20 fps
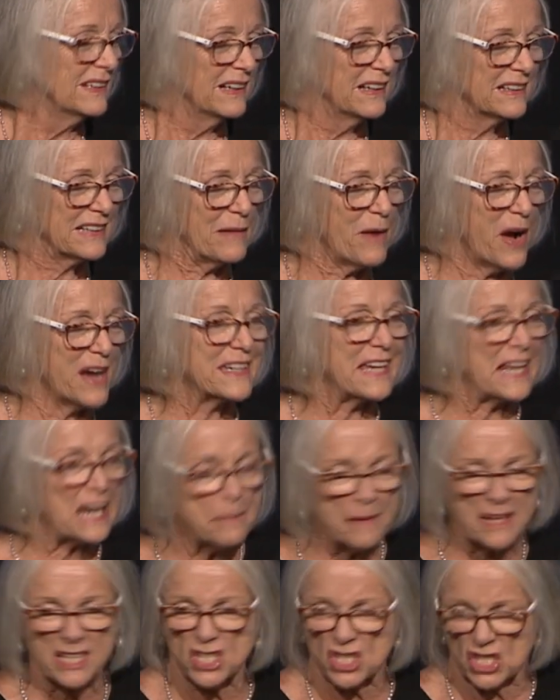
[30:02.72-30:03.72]
Come on, get a
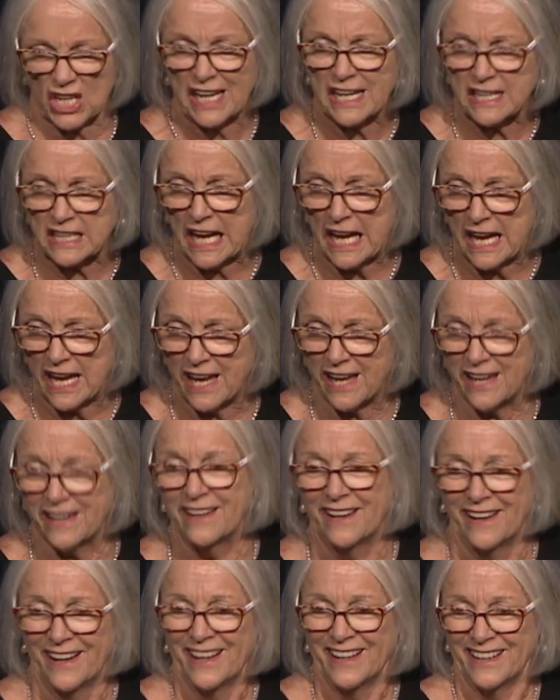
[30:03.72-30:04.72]
bit cheeky.
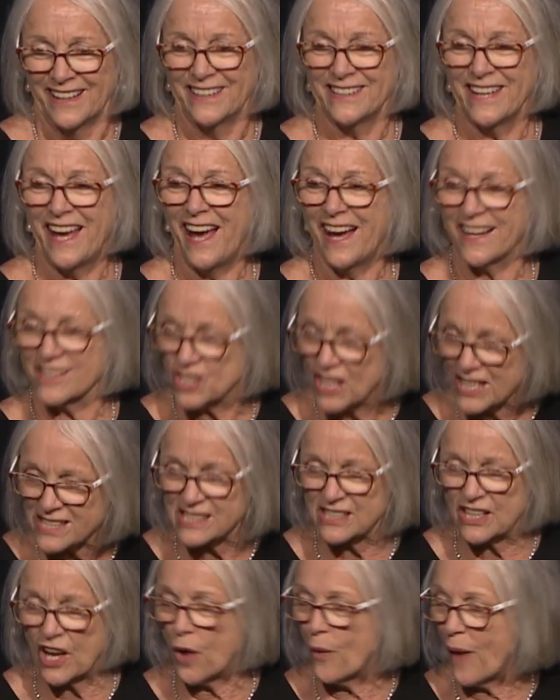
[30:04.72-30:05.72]
Yeah,
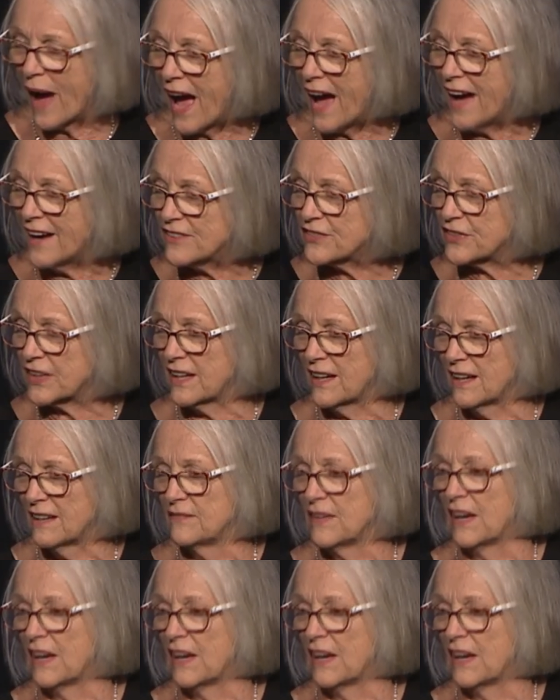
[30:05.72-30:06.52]
just go out there.